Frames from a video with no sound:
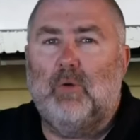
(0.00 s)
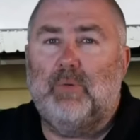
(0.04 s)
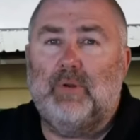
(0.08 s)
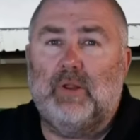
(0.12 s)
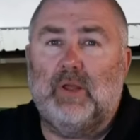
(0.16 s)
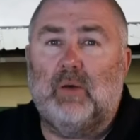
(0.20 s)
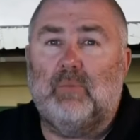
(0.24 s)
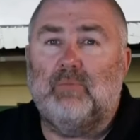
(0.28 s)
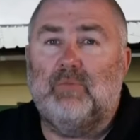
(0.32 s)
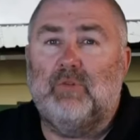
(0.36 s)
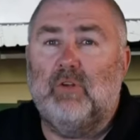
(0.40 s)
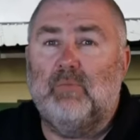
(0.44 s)

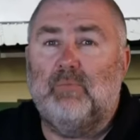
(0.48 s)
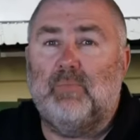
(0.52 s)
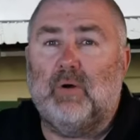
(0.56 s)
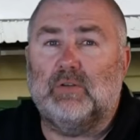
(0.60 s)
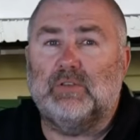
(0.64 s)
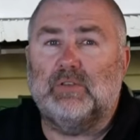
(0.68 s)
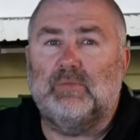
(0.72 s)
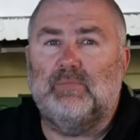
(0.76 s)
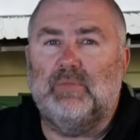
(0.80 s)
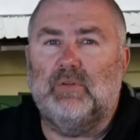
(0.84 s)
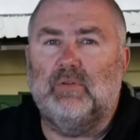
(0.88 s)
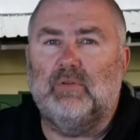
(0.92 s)
than
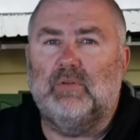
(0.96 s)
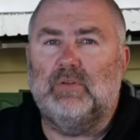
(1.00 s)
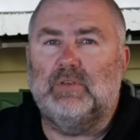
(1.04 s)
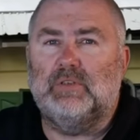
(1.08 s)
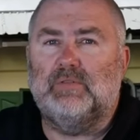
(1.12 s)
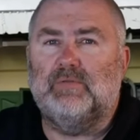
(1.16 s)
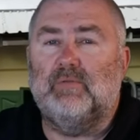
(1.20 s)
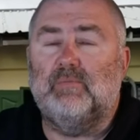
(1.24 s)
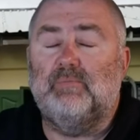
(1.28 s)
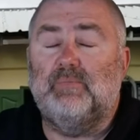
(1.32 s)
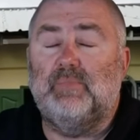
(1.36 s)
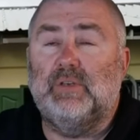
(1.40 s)
what SpaceX
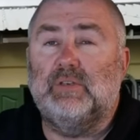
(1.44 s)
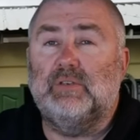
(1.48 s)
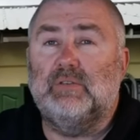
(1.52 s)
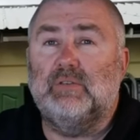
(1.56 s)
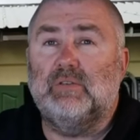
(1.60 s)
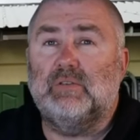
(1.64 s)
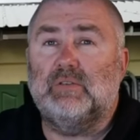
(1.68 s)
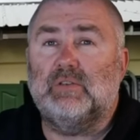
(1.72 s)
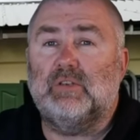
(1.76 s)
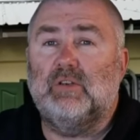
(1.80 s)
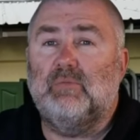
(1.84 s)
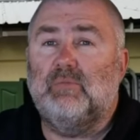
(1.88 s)
is doing,
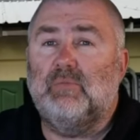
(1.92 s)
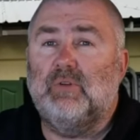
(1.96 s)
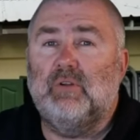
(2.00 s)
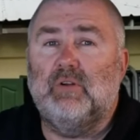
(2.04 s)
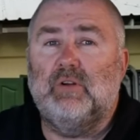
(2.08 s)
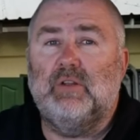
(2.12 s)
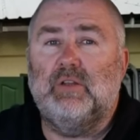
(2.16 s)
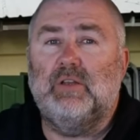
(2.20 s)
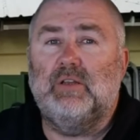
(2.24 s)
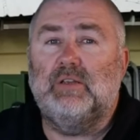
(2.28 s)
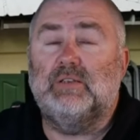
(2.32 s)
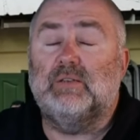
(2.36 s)
obviously.
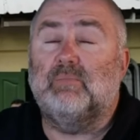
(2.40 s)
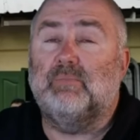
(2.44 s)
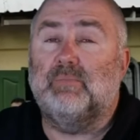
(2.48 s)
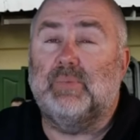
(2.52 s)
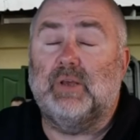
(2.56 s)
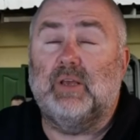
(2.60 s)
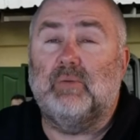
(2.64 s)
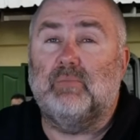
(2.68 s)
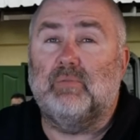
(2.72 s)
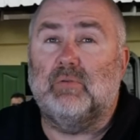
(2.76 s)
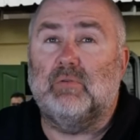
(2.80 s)
Thanks for the